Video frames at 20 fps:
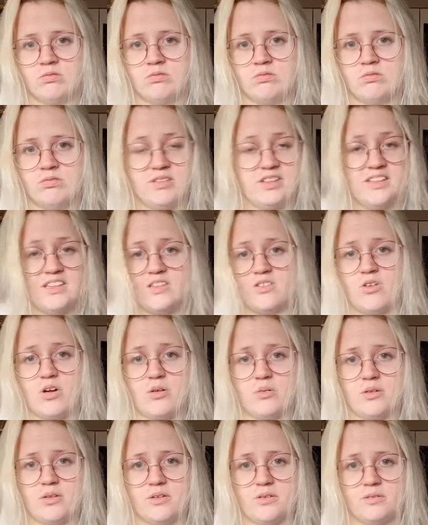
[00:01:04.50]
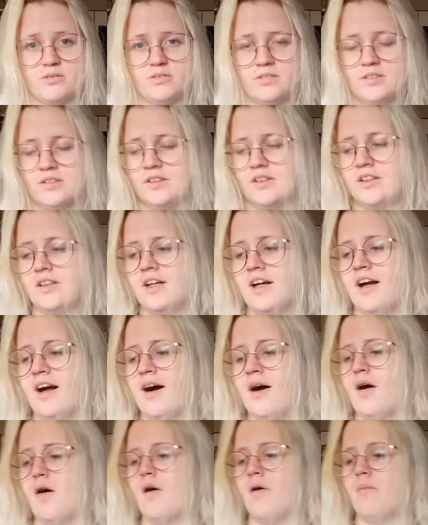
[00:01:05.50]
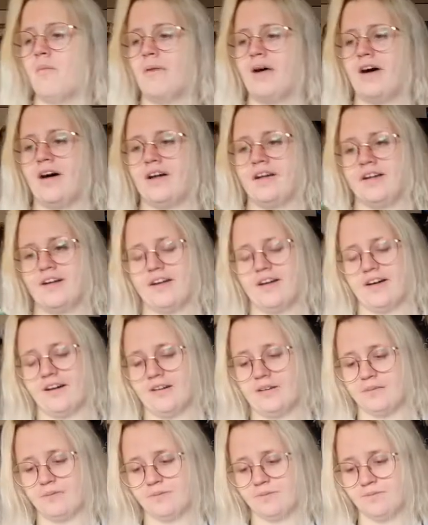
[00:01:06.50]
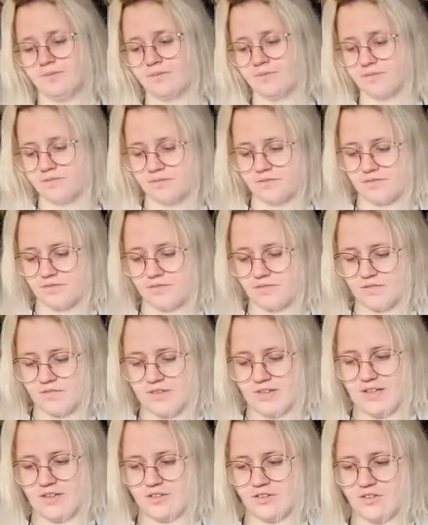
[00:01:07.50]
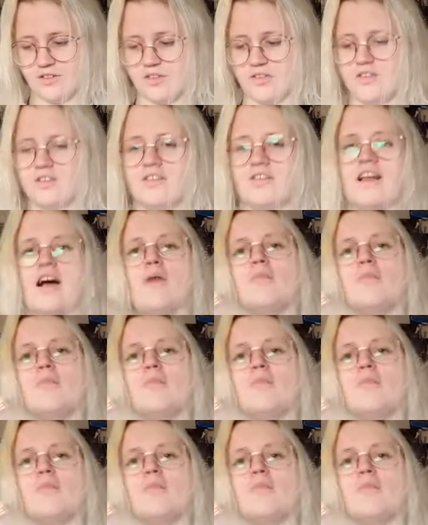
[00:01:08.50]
what is wrong with you? But, yeah, so this is our